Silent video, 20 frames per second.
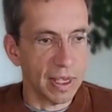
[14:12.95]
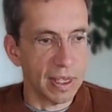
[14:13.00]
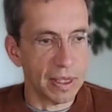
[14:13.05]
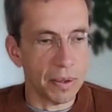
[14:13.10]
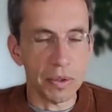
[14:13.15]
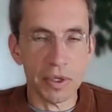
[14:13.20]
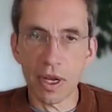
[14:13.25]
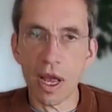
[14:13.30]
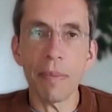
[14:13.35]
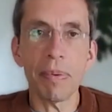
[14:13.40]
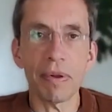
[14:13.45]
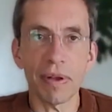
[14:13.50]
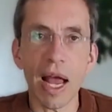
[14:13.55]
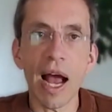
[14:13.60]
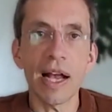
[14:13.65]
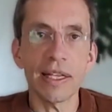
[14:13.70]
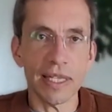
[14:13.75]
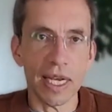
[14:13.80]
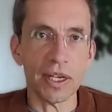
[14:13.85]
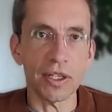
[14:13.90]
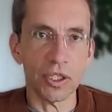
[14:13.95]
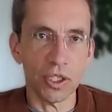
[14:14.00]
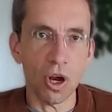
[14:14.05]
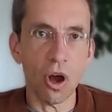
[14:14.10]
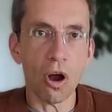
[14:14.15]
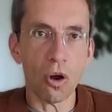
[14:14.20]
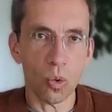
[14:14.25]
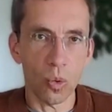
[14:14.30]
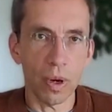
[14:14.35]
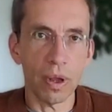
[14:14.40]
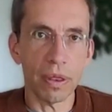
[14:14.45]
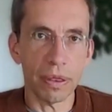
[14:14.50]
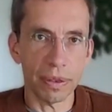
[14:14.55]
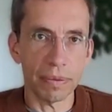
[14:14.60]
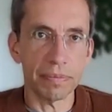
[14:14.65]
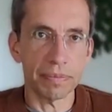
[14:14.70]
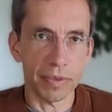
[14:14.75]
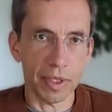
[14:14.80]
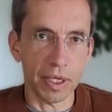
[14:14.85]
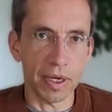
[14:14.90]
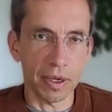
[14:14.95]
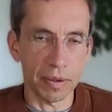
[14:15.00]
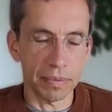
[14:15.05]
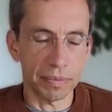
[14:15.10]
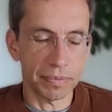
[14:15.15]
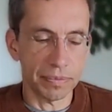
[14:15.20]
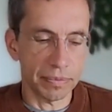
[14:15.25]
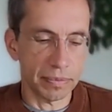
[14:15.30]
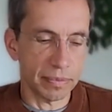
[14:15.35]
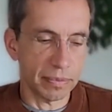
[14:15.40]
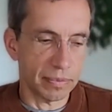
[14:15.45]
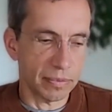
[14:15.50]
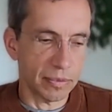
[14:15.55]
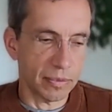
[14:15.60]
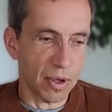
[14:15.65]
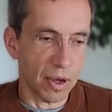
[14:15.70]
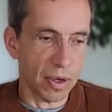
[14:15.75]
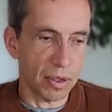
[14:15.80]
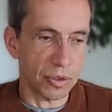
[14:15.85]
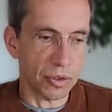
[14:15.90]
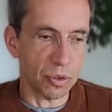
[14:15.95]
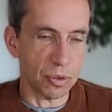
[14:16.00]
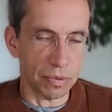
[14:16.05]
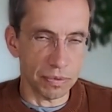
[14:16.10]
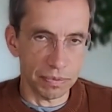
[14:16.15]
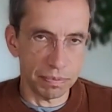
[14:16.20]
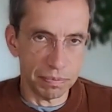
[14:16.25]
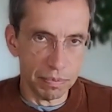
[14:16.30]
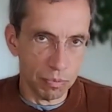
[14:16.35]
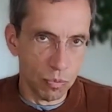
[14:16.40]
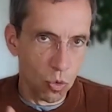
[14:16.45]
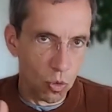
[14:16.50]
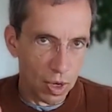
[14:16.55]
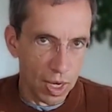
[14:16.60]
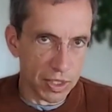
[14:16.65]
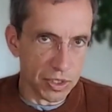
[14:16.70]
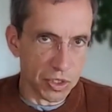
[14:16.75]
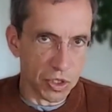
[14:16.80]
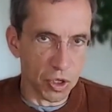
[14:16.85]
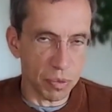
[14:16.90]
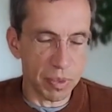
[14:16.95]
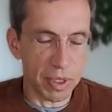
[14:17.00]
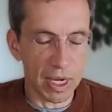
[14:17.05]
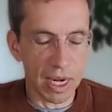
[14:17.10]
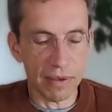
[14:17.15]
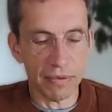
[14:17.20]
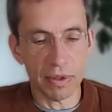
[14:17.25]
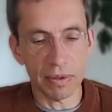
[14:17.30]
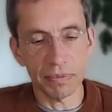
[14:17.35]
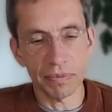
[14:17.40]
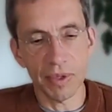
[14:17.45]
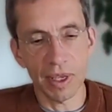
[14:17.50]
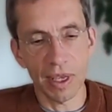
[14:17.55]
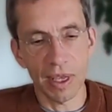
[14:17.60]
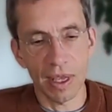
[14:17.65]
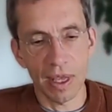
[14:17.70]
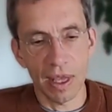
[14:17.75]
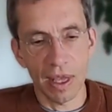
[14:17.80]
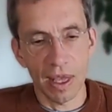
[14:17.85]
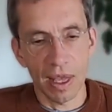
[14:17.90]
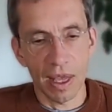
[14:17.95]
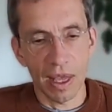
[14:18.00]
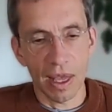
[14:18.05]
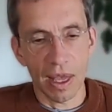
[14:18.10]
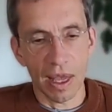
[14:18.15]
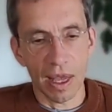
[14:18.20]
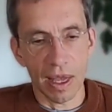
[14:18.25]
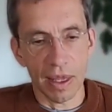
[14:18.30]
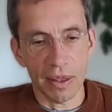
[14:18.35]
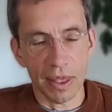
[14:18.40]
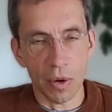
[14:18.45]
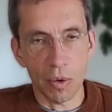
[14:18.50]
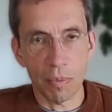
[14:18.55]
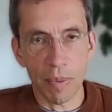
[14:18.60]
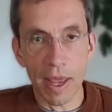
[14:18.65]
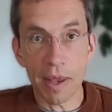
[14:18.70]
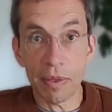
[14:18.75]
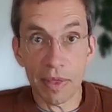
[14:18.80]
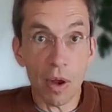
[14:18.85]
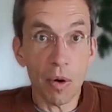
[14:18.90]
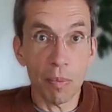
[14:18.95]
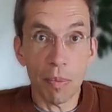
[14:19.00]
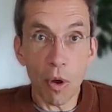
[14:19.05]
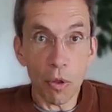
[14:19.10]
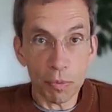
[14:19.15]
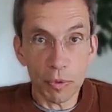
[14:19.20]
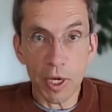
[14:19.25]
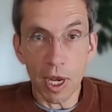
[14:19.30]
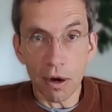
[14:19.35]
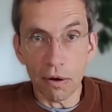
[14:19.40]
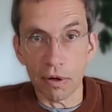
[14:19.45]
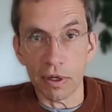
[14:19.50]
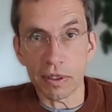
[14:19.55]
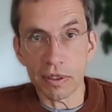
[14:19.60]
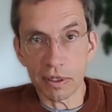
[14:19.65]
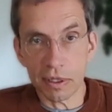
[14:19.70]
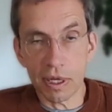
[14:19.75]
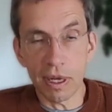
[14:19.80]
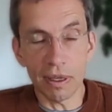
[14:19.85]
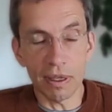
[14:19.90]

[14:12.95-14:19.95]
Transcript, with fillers: there was a couple of guys I could talk with, you know, on a sort of more or less human level. And they were ba- they were both terrorists.